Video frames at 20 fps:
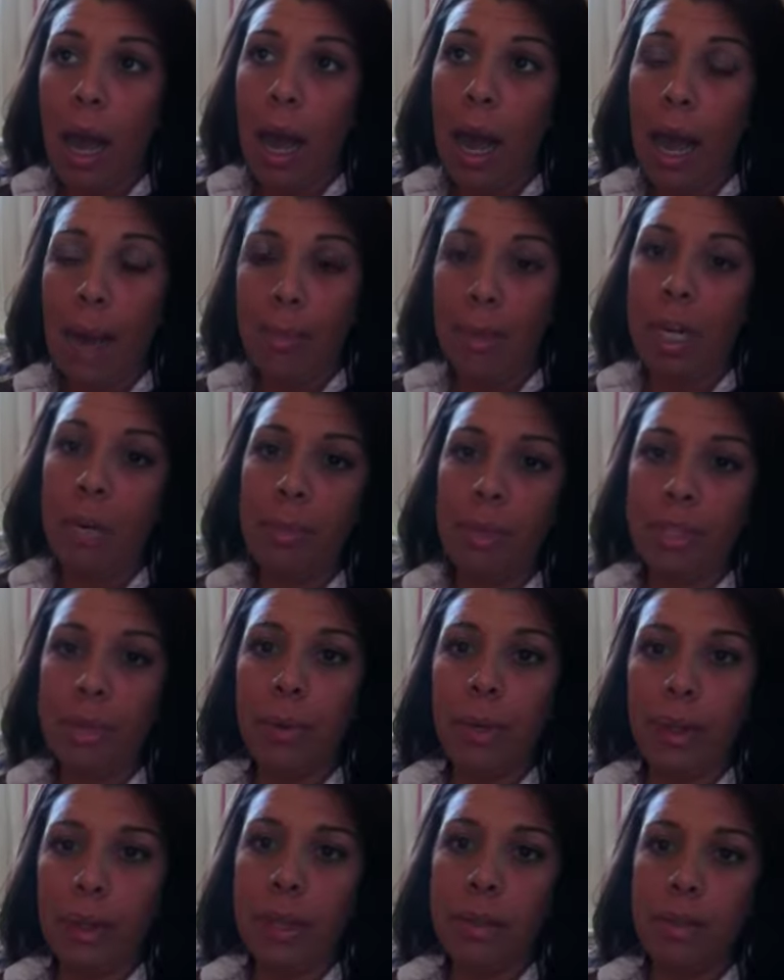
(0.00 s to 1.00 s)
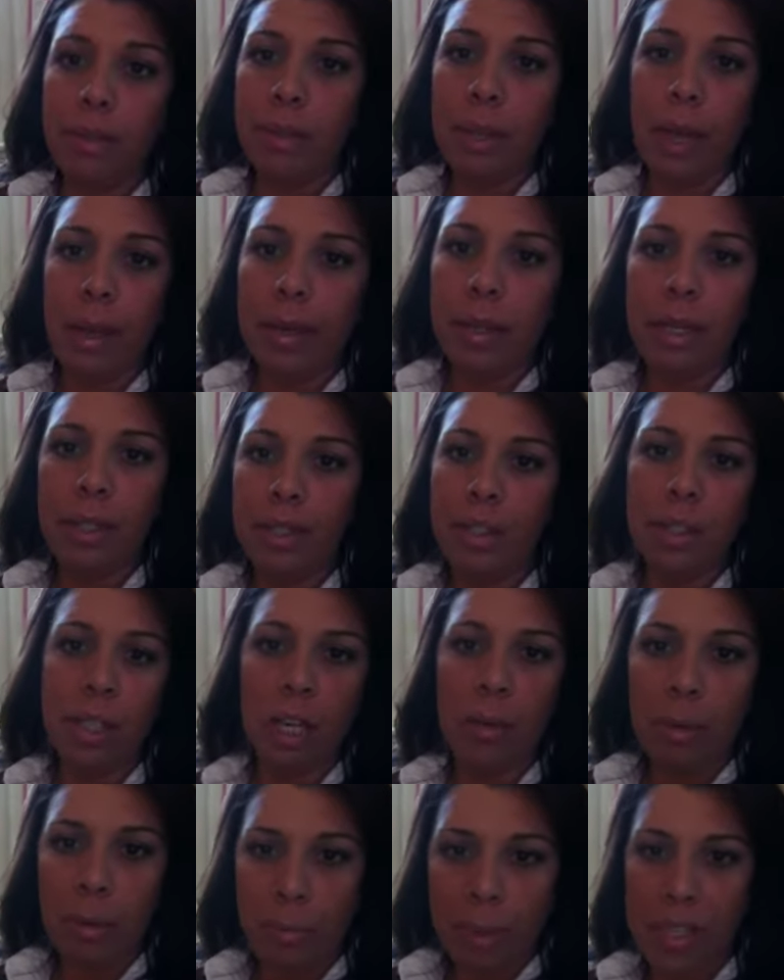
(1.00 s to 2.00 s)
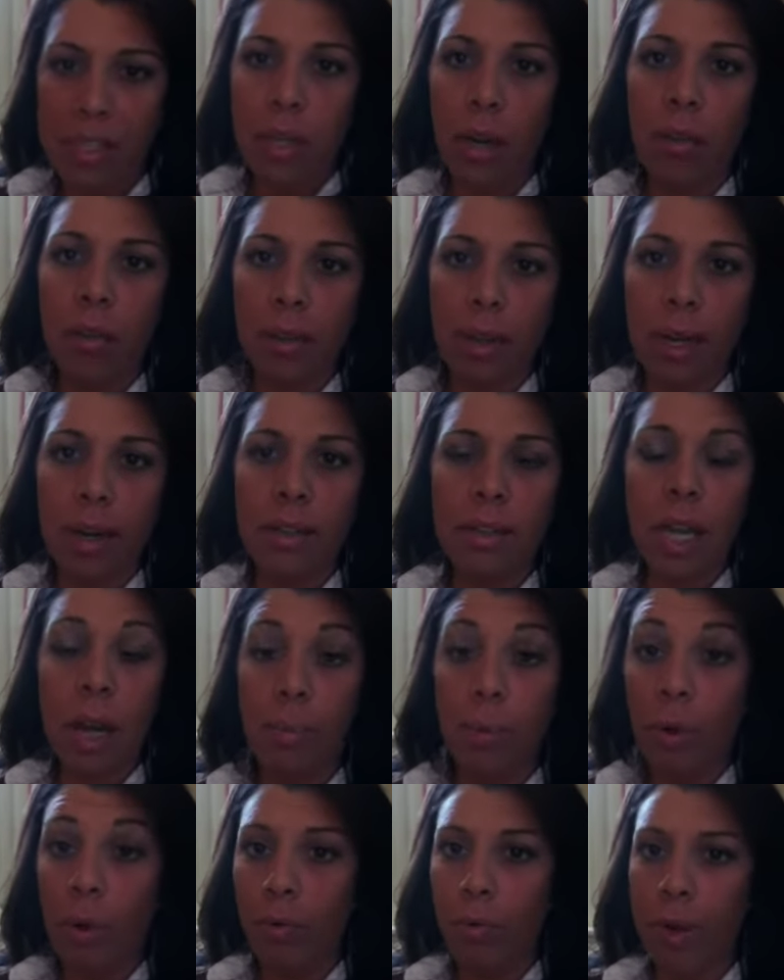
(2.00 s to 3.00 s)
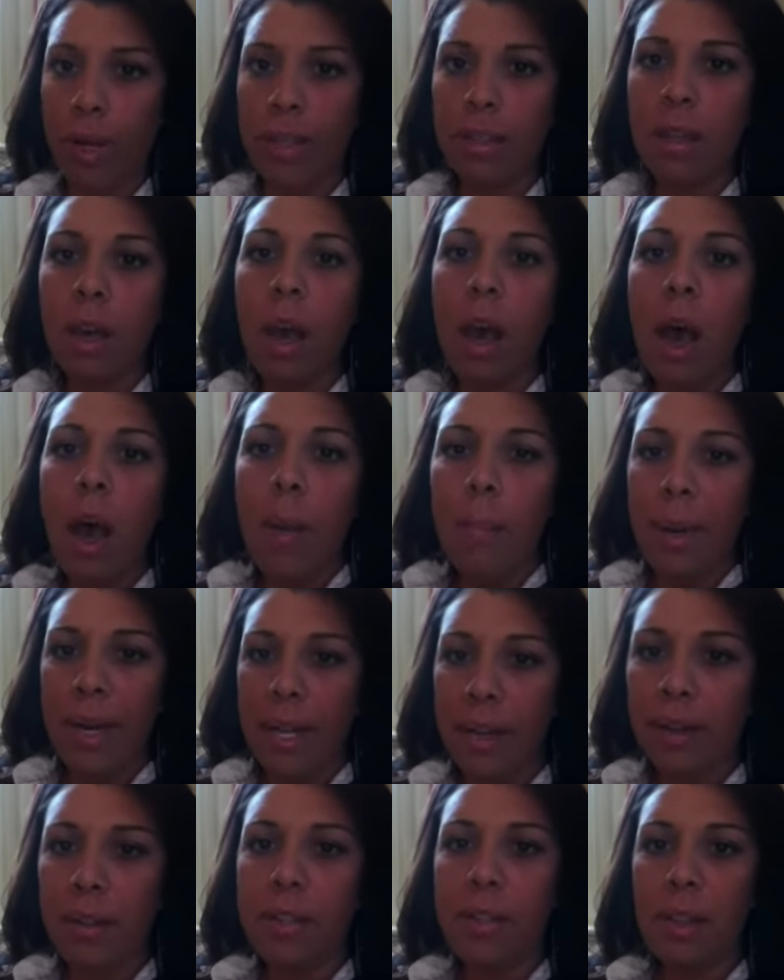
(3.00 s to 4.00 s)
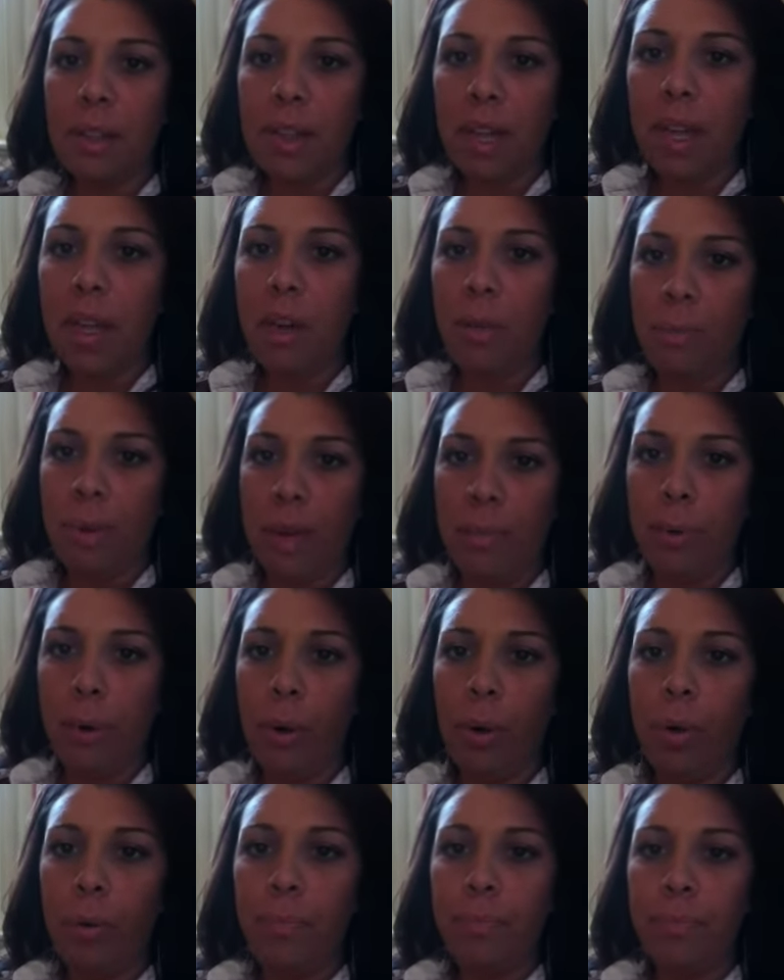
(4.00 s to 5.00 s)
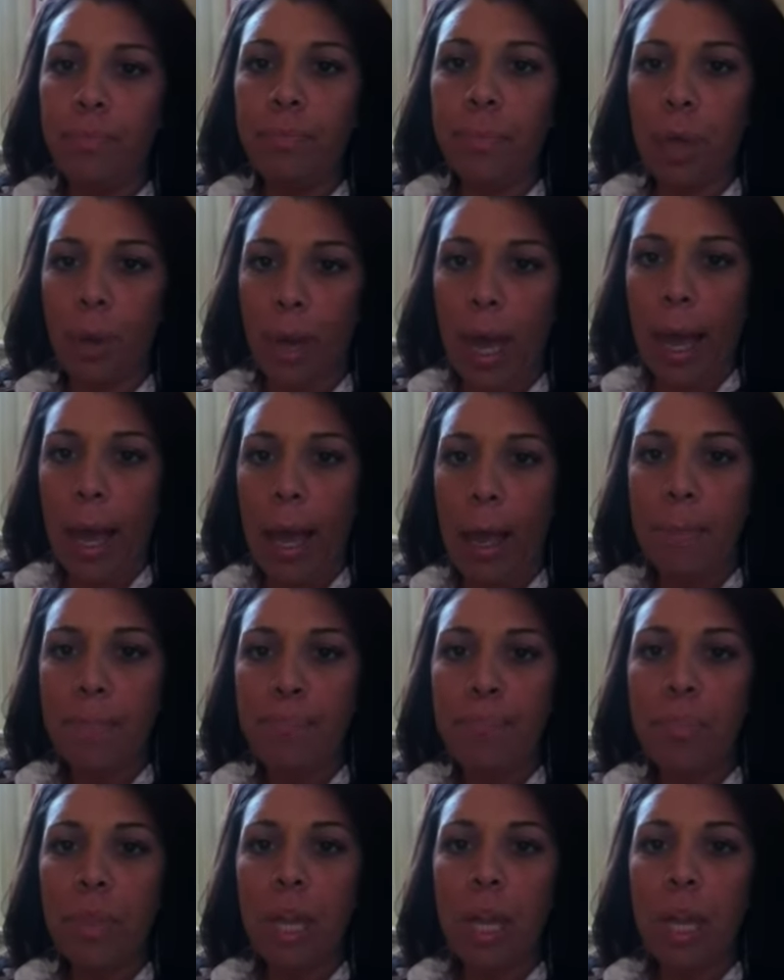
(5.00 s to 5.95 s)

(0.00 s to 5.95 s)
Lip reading: I'm going to be doing this and it's just going to be busy over the next couple of weeks. But here's the thing, you people, okay?